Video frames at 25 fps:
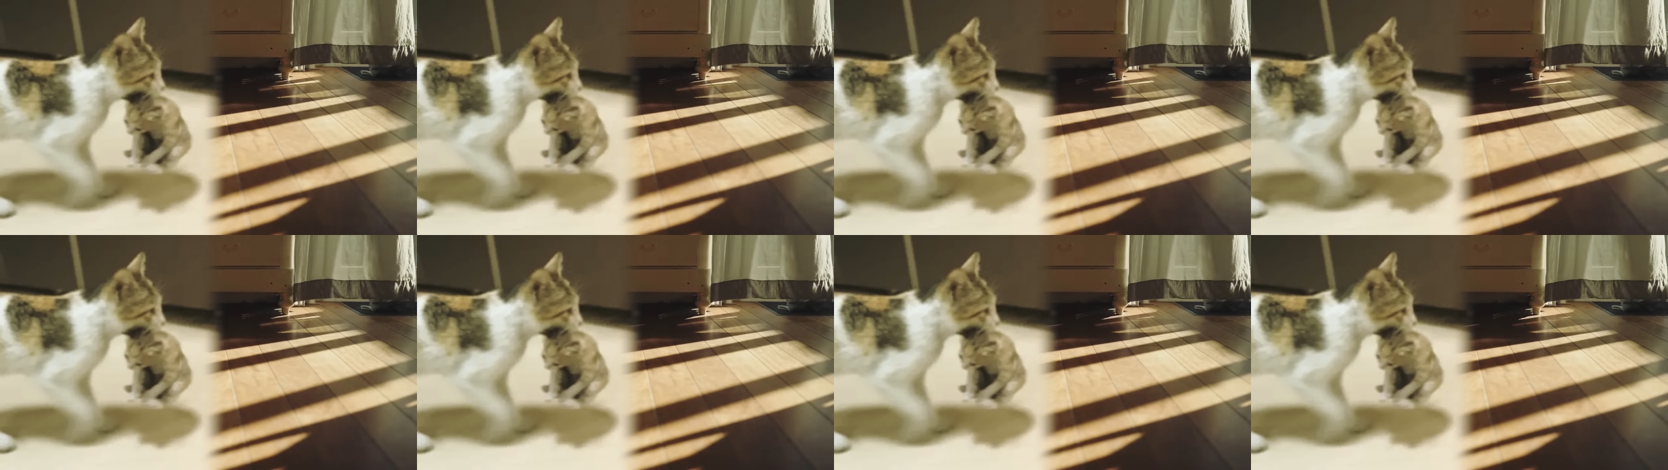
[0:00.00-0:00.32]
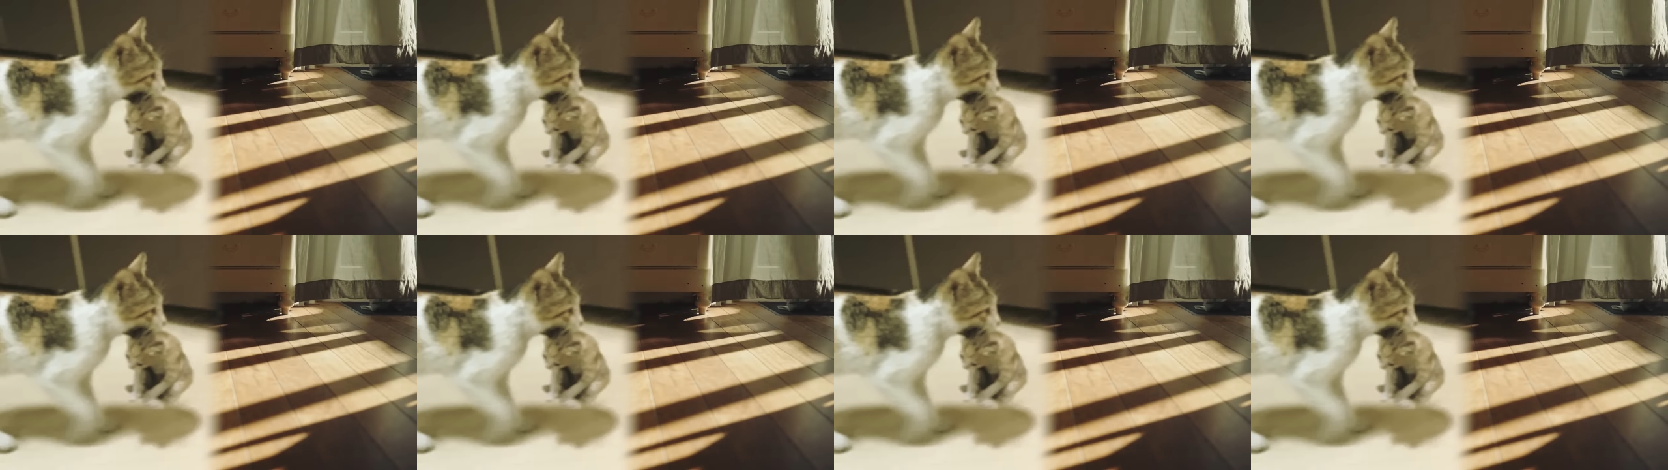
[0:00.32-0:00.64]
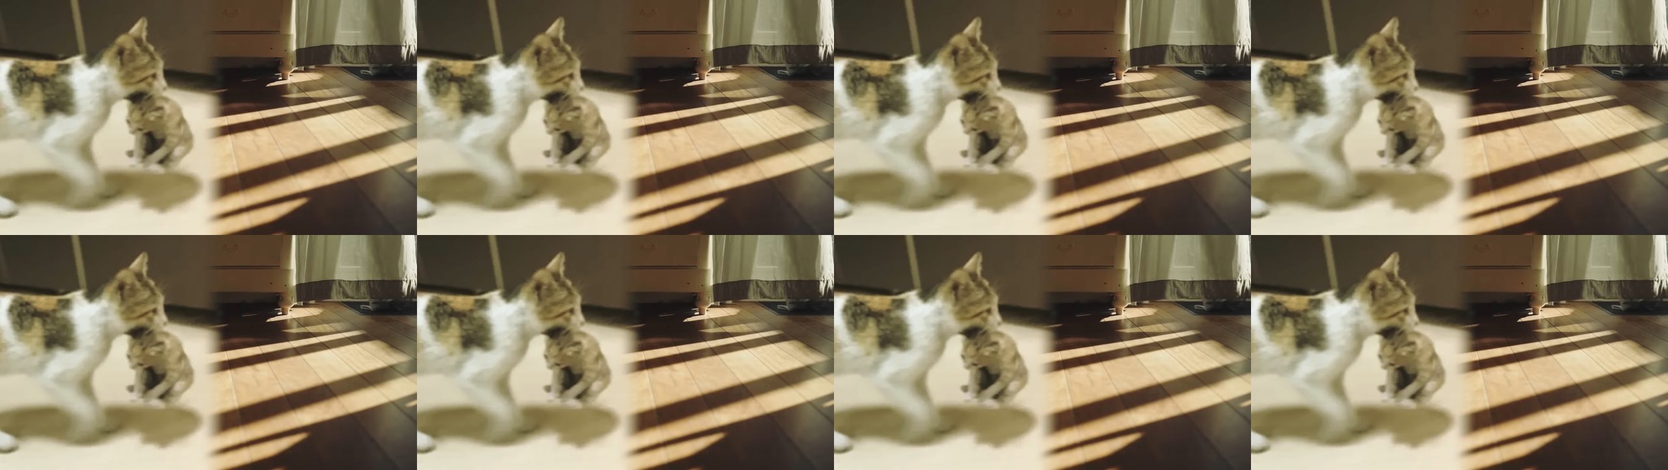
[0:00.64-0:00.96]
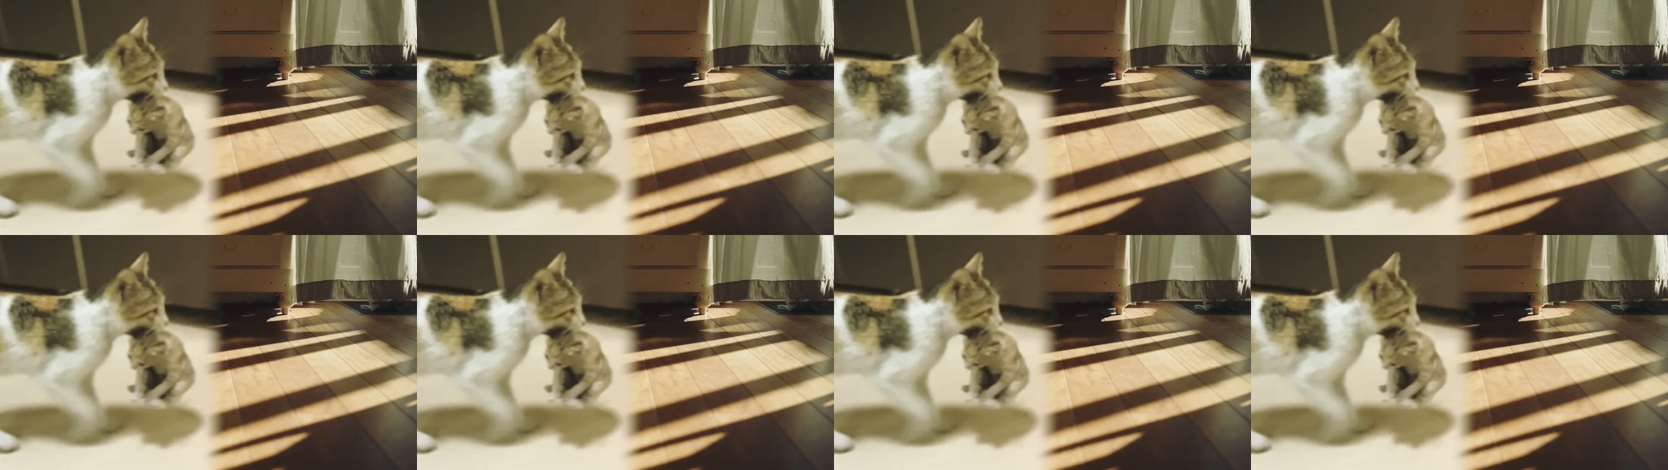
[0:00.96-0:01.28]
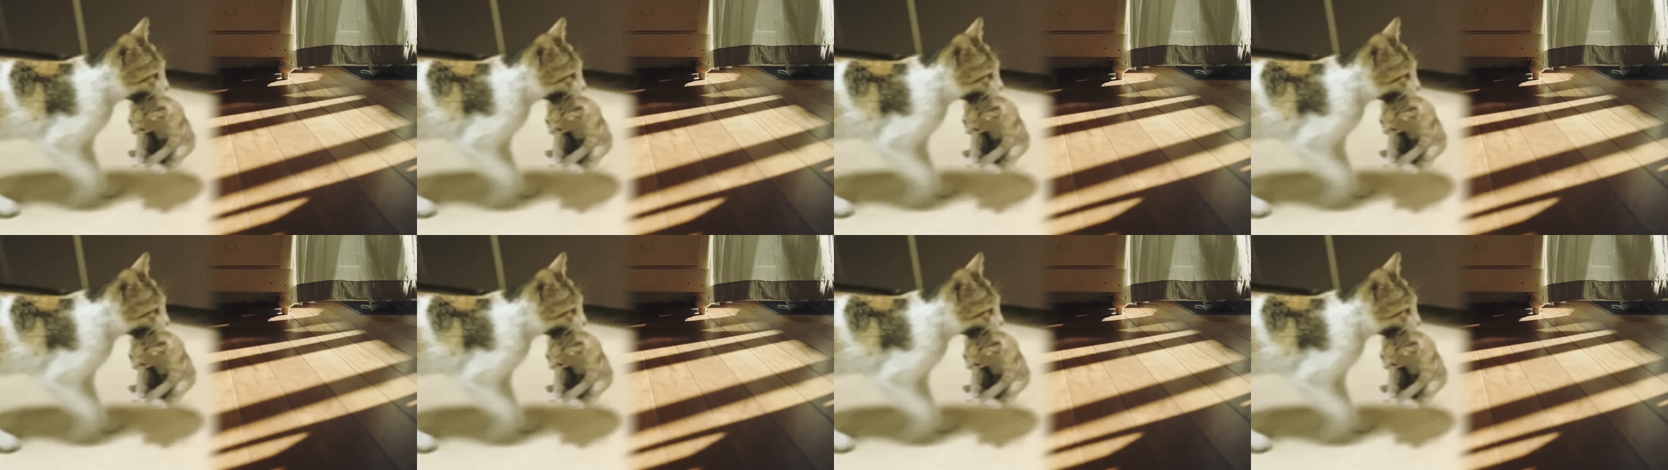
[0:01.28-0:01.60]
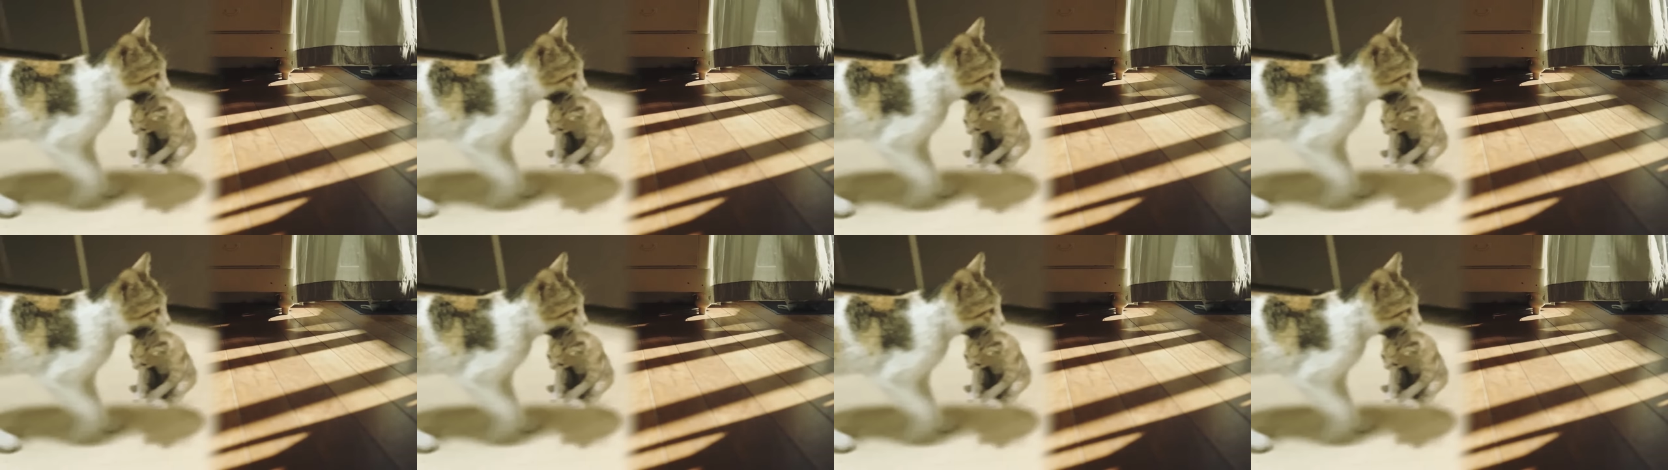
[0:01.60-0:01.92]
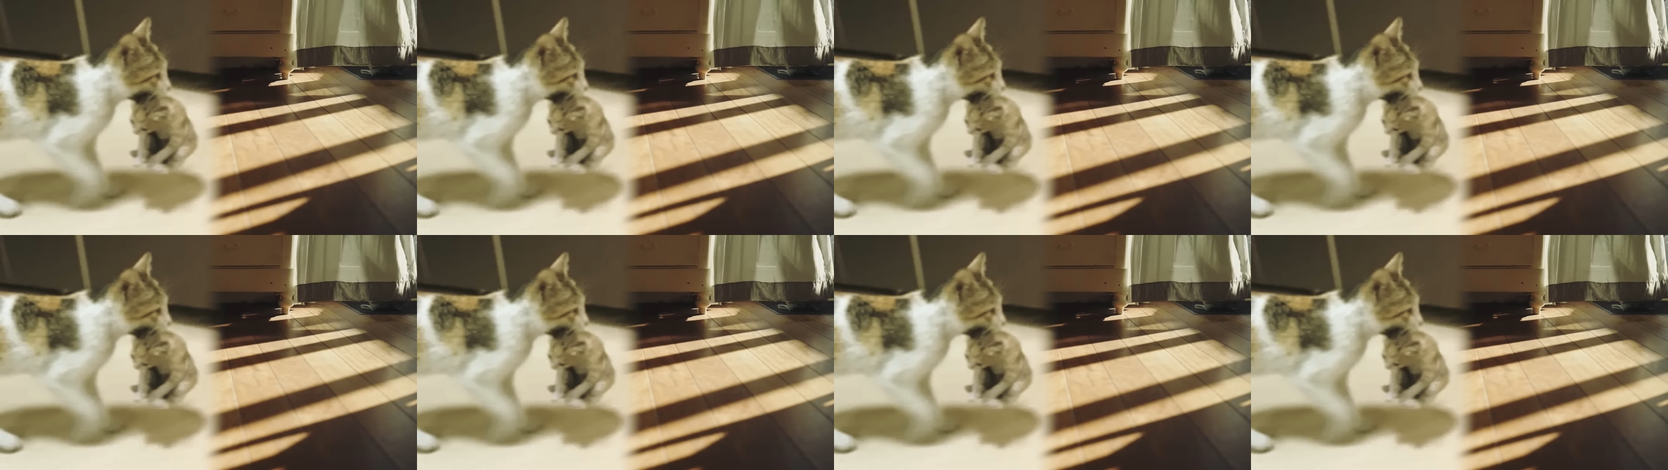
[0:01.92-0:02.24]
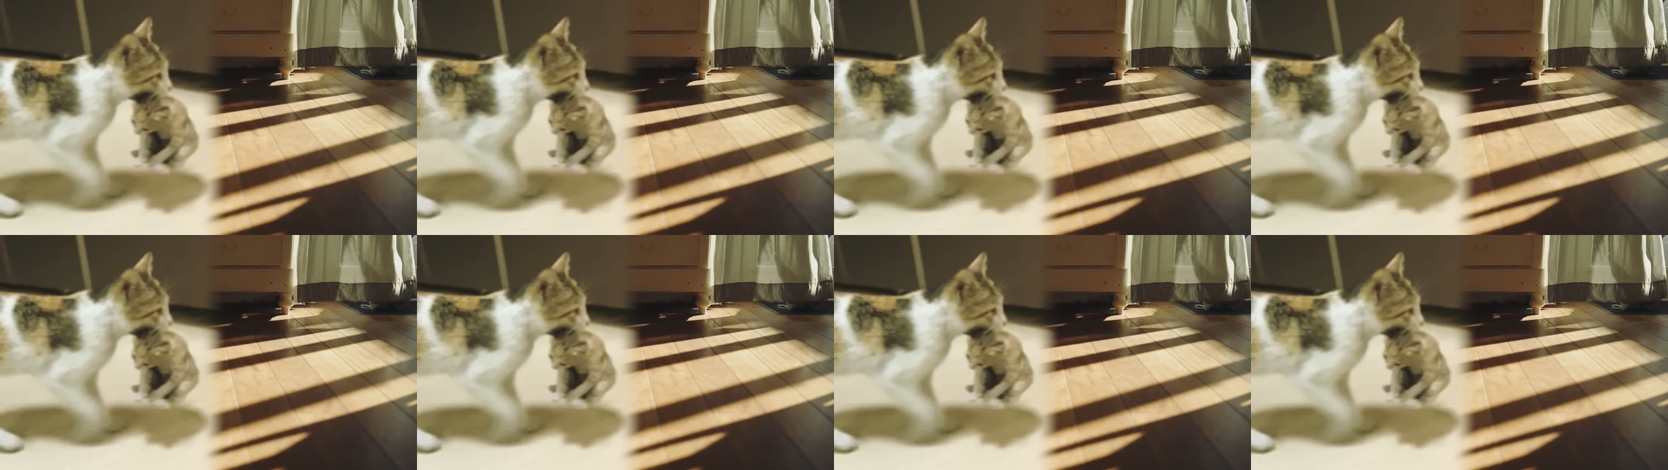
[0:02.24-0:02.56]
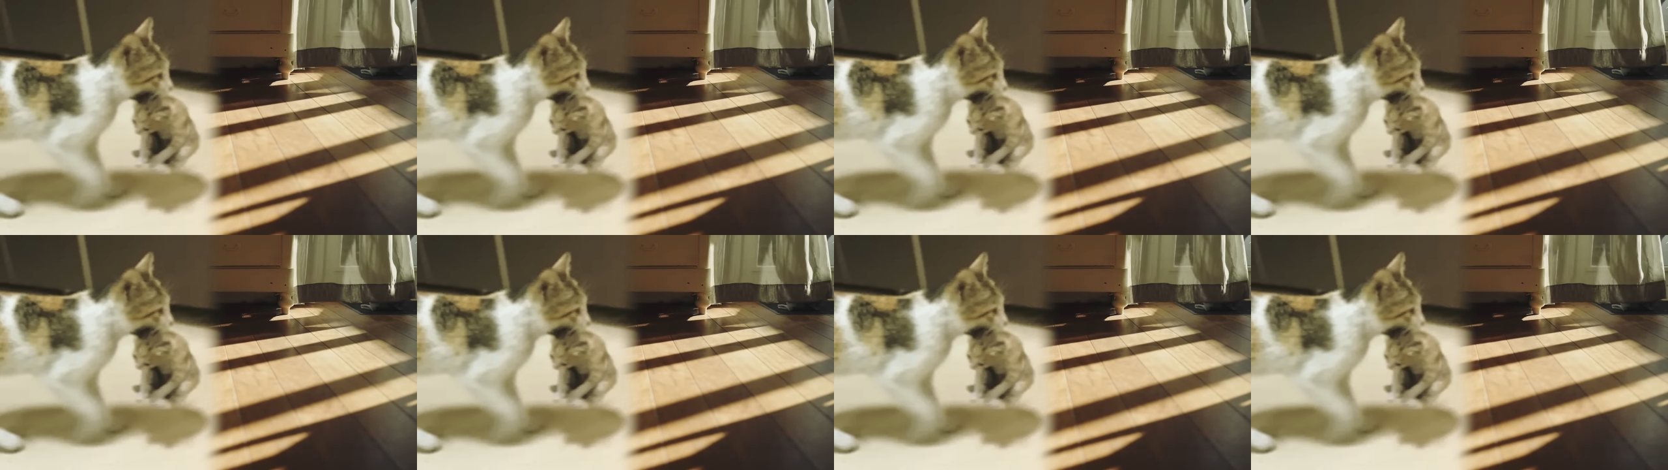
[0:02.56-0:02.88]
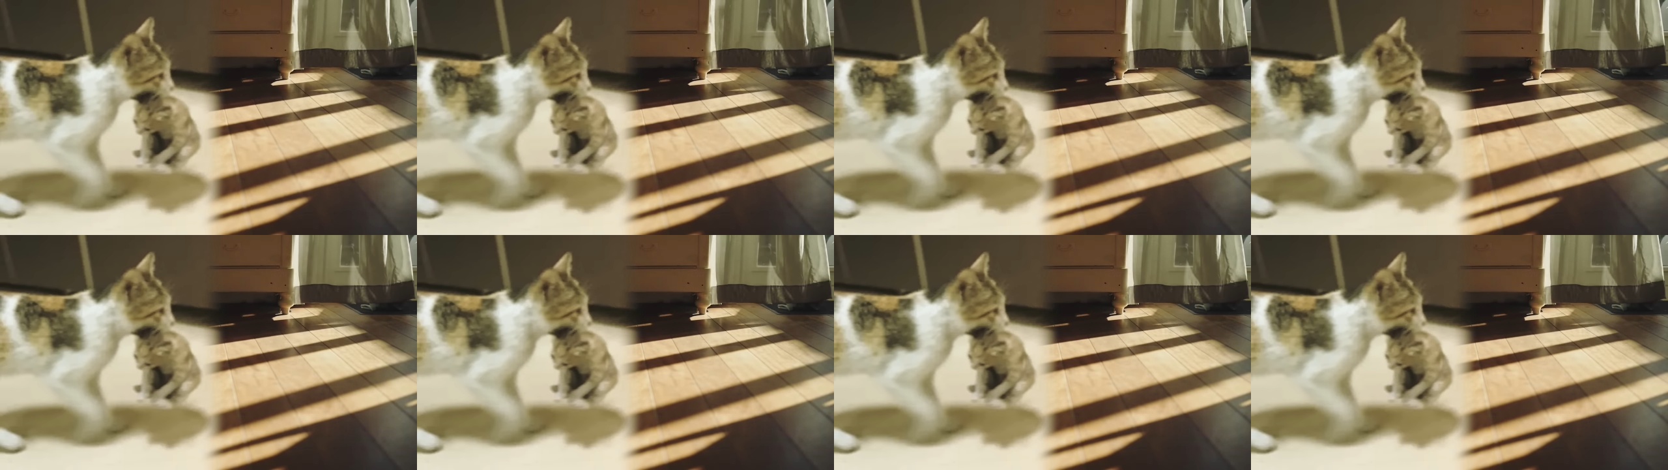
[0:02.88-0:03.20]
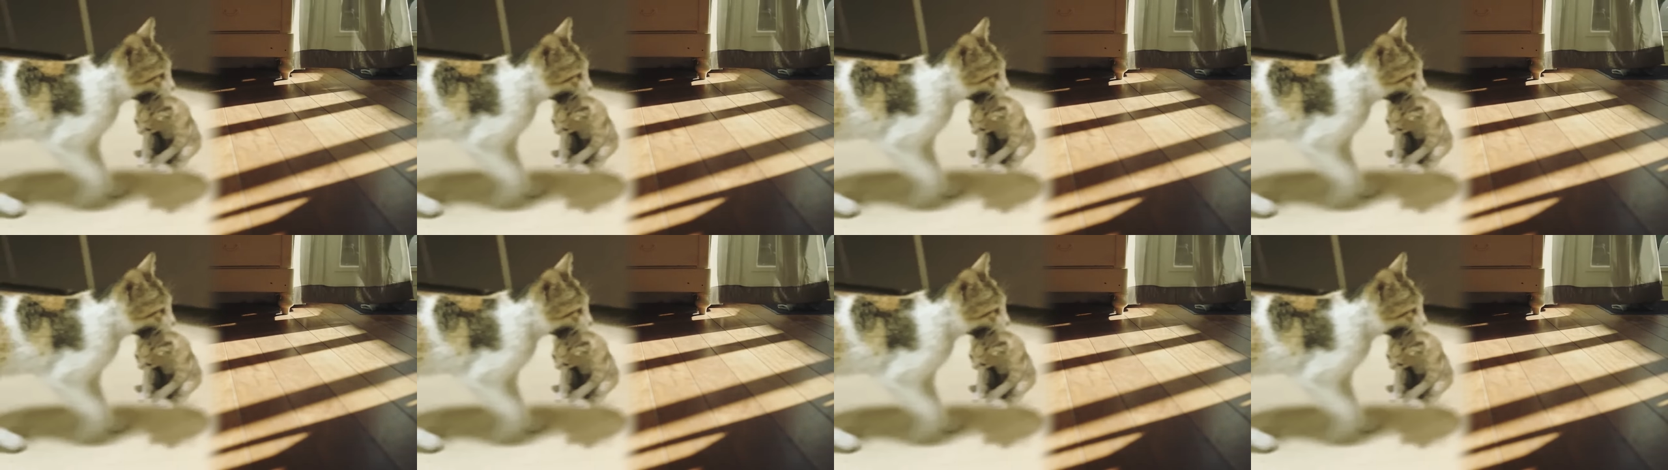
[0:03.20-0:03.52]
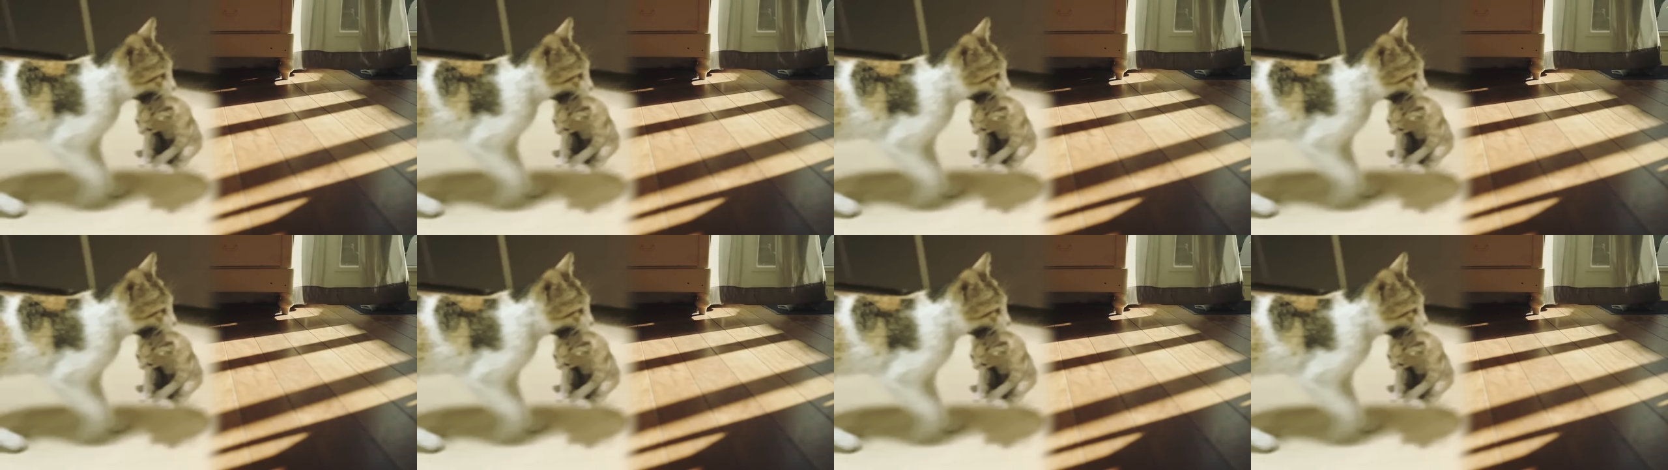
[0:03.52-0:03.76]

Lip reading: (no speaker visible)